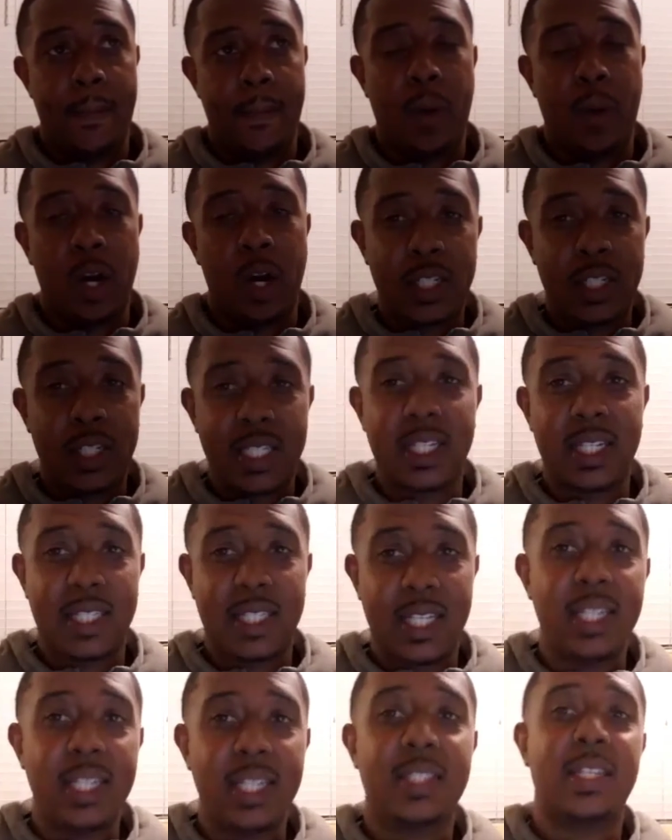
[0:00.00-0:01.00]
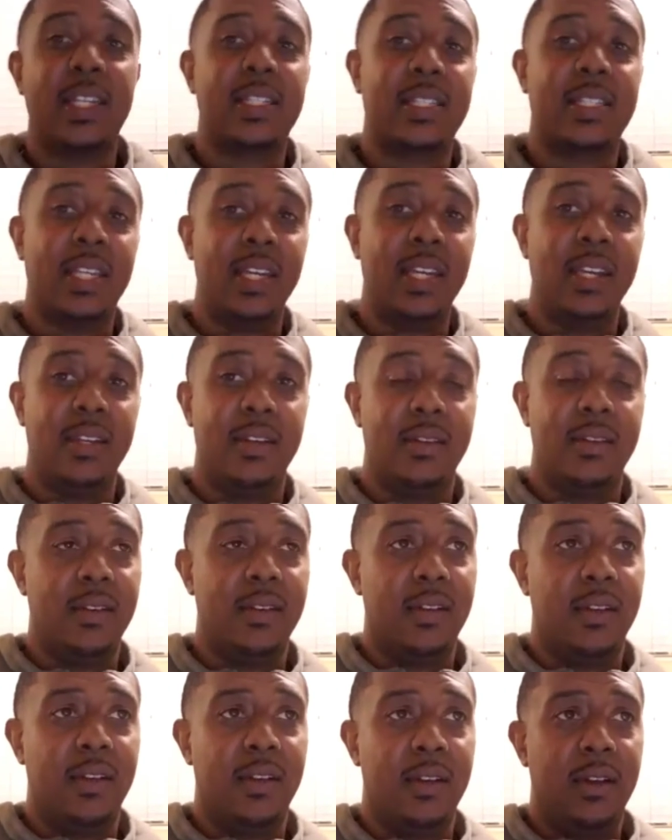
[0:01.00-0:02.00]
Mark 16, 16.
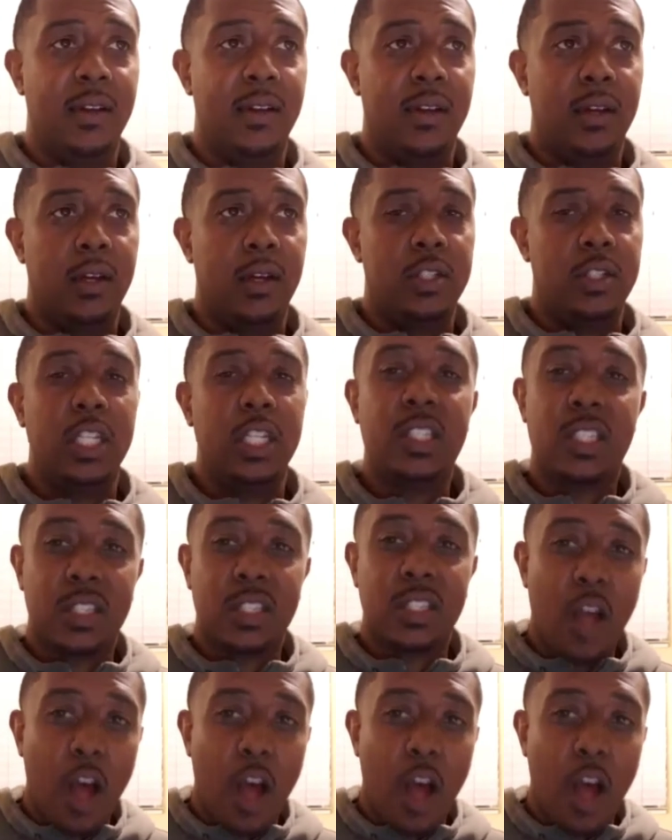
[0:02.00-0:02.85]
Jesus